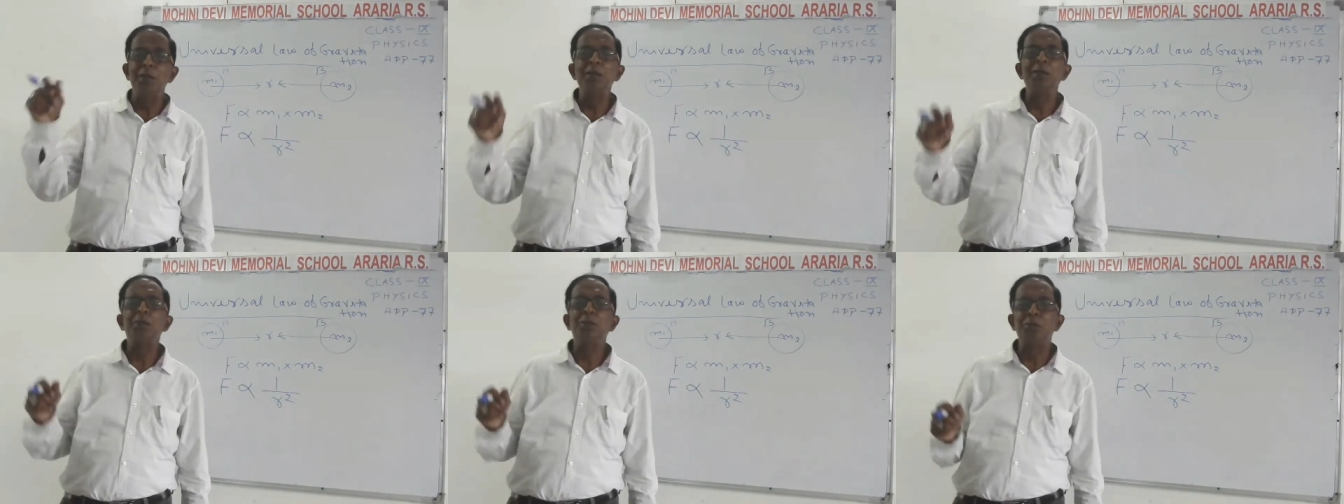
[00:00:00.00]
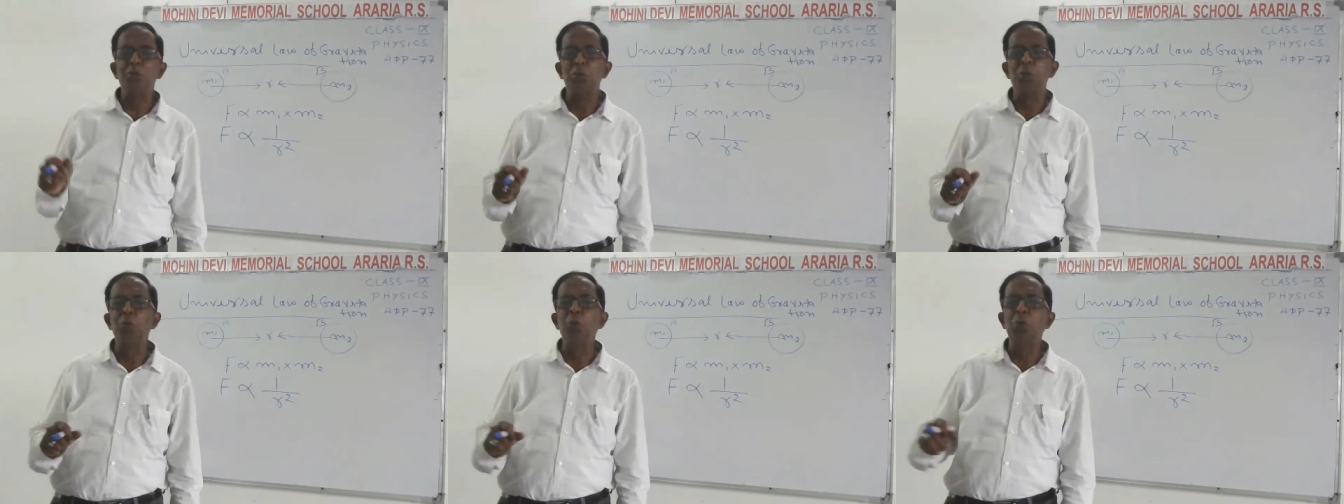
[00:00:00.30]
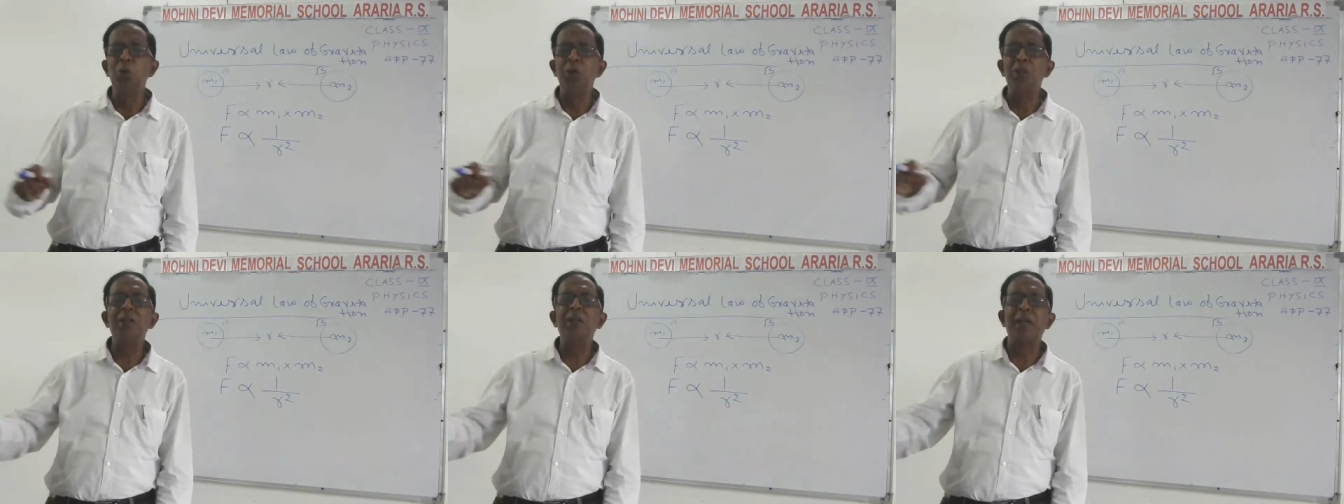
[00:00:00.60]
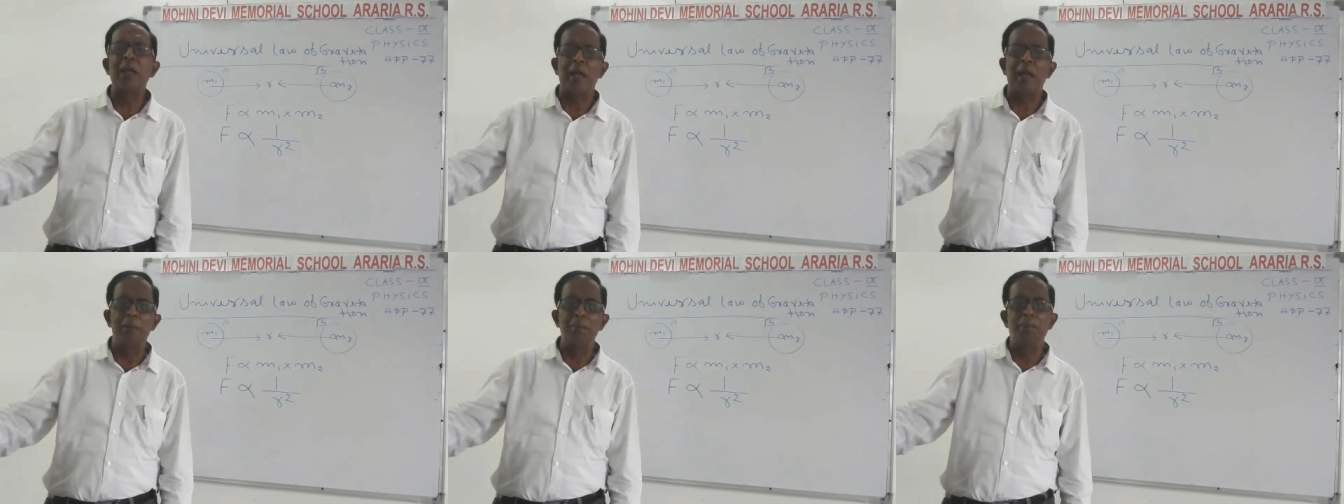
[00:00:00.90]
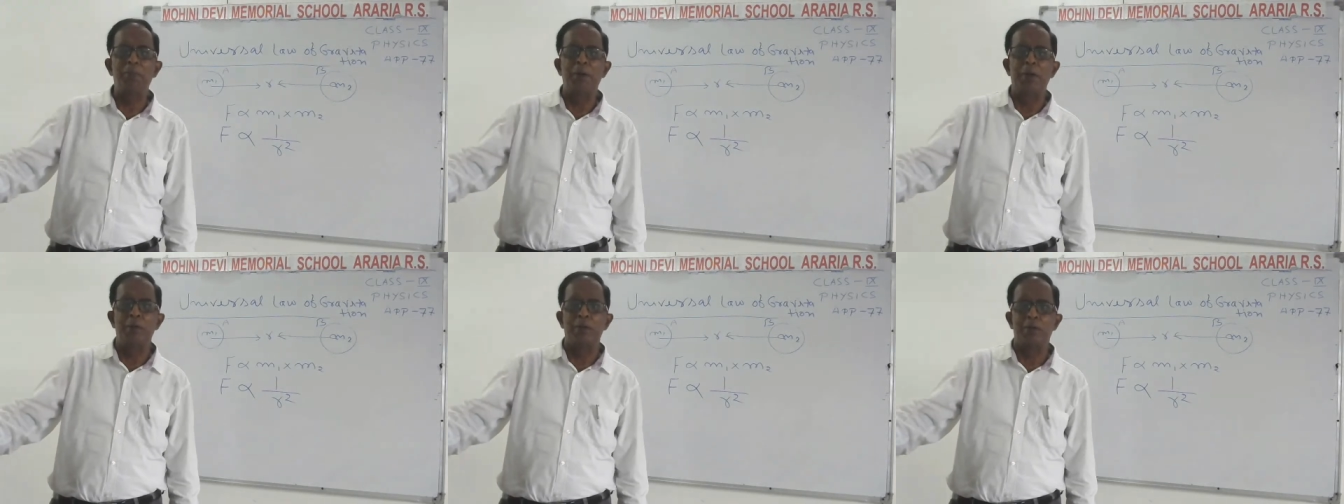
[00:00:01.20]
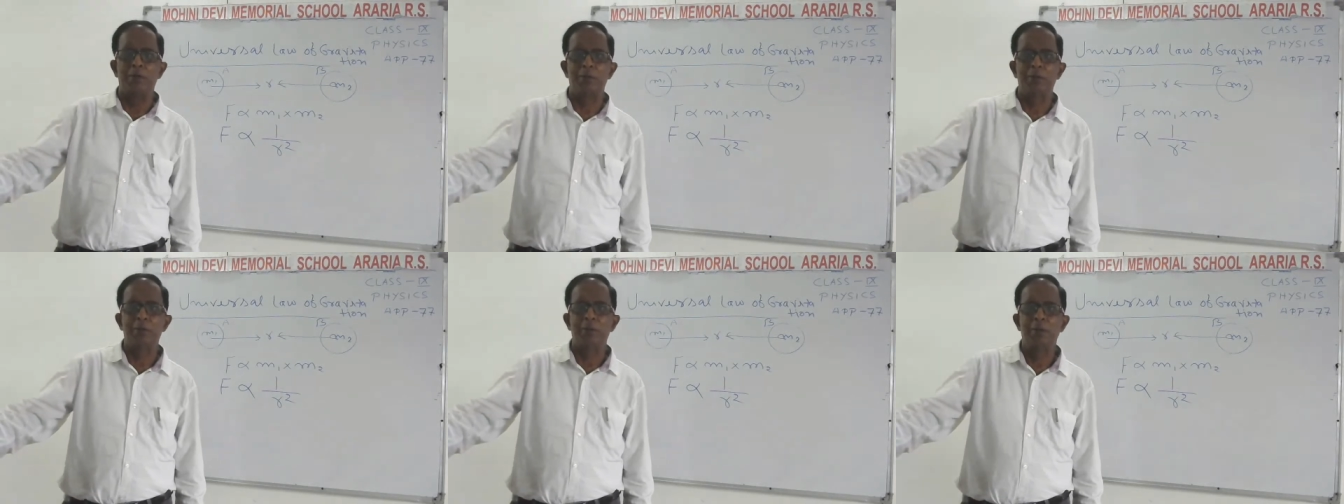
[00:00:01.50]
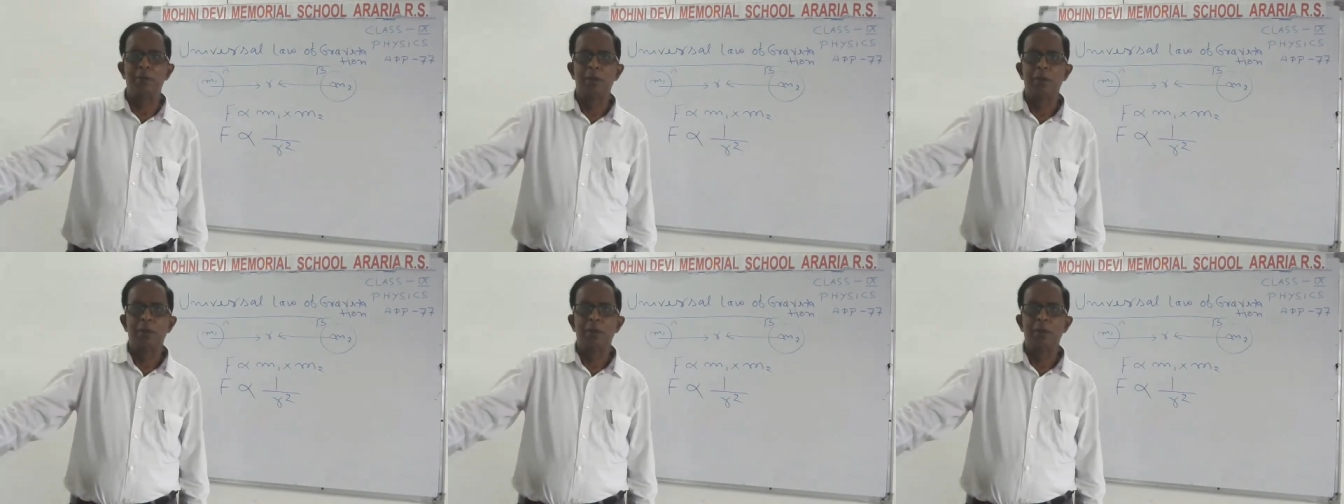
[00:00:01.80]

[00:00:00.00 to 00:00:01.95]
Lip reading: in school campus,